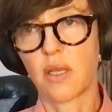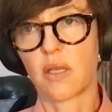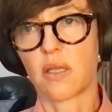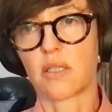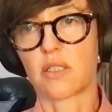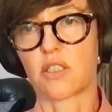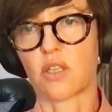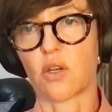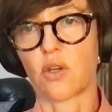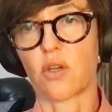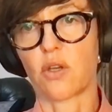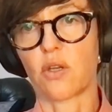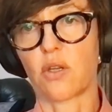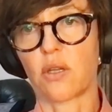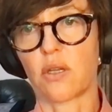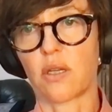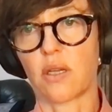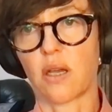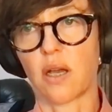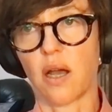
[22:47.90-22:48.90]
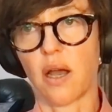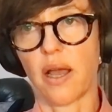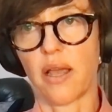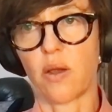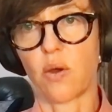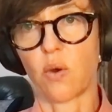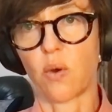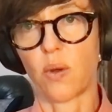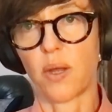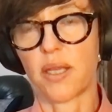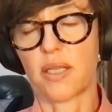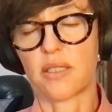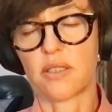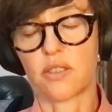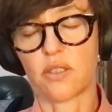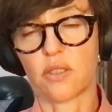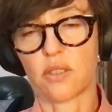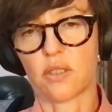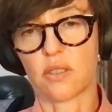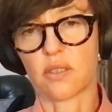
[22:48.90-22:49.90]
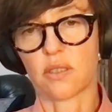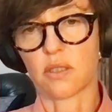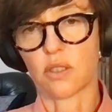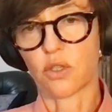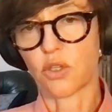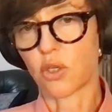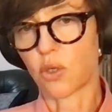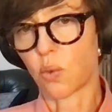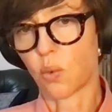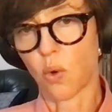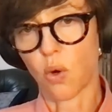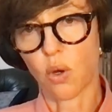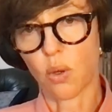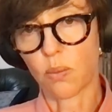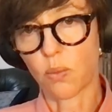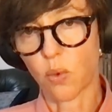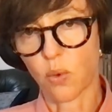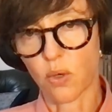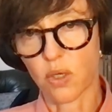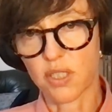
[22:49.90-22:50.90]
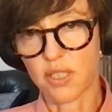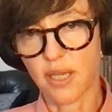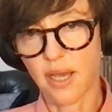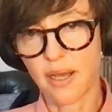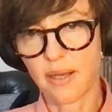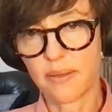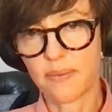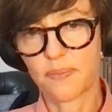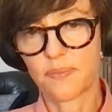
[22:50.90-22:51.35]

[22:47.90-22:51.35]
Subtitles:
So I always use lukewarm water.